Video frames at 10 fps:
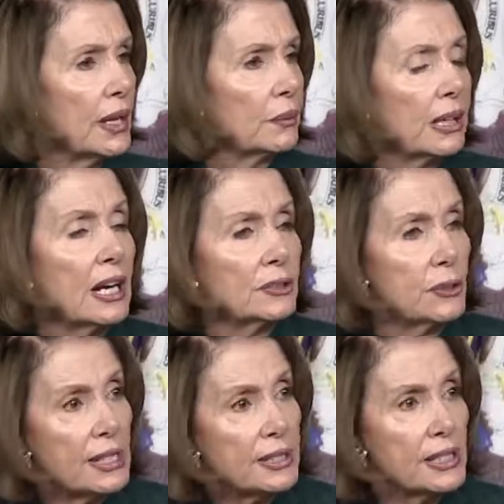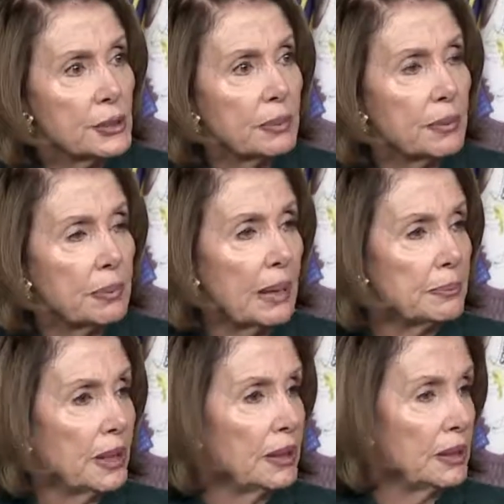contrast this with,
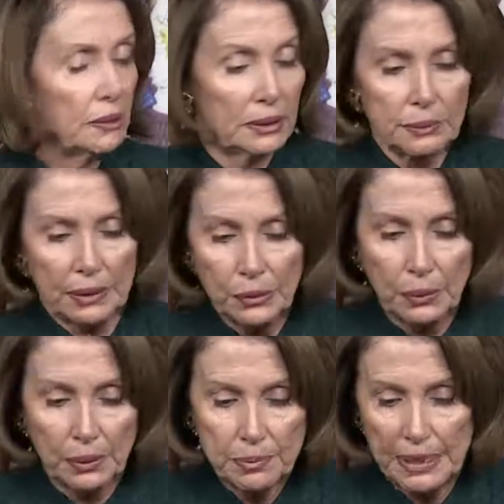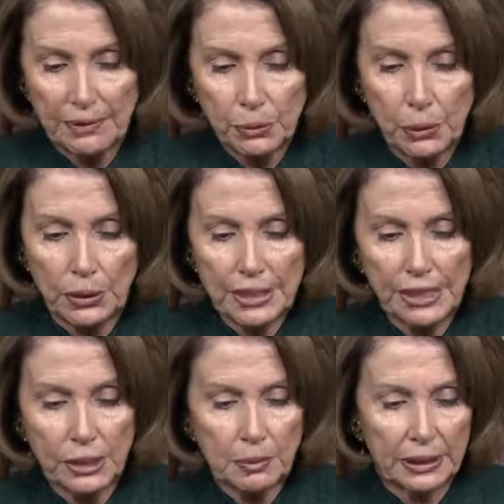many of you weren't
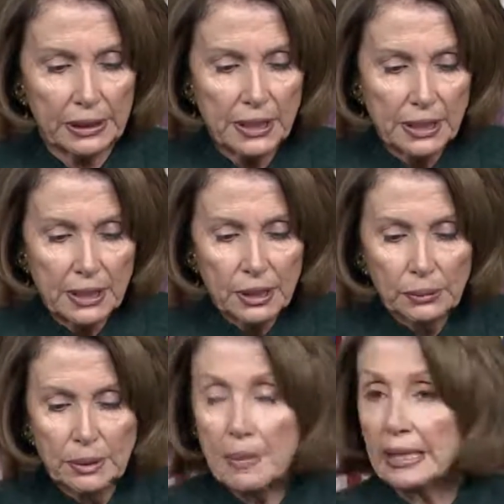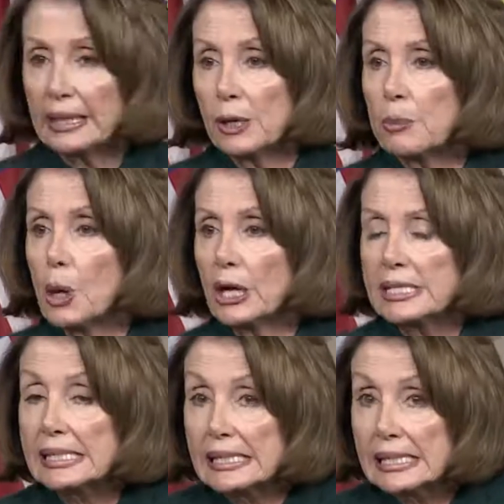here, but when Medicare
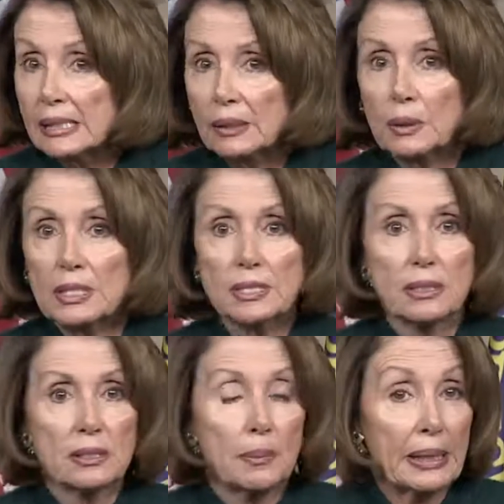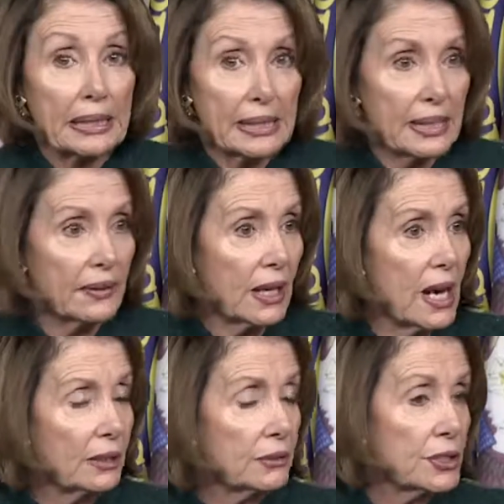Part D was debated in the
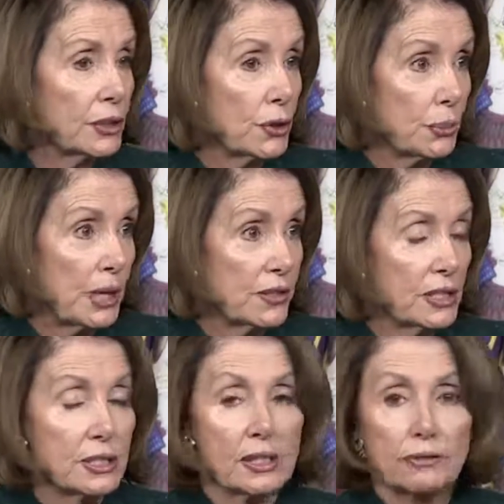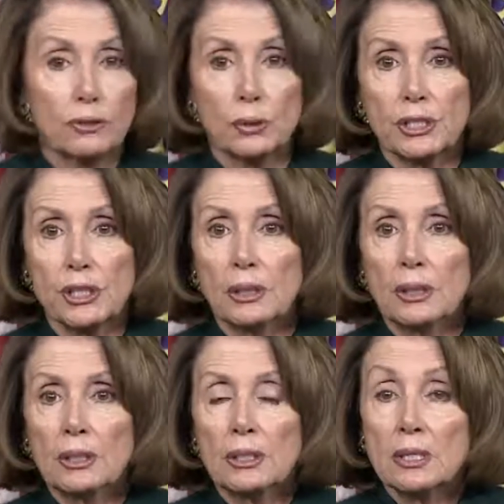Congress under the presidency of
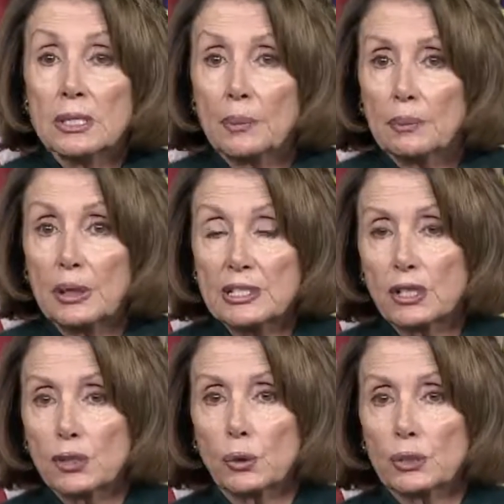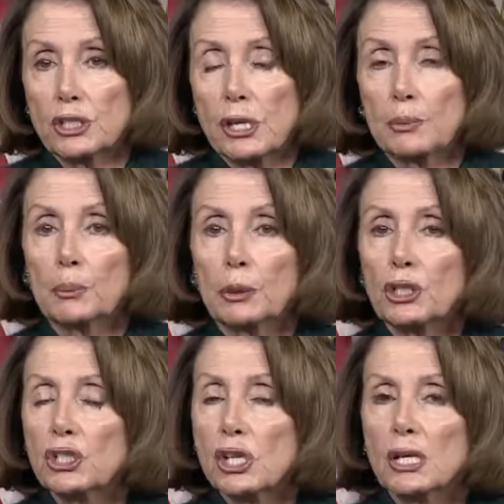President George W.
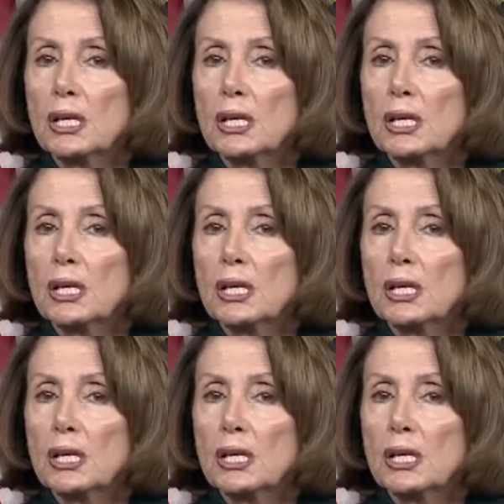Bush,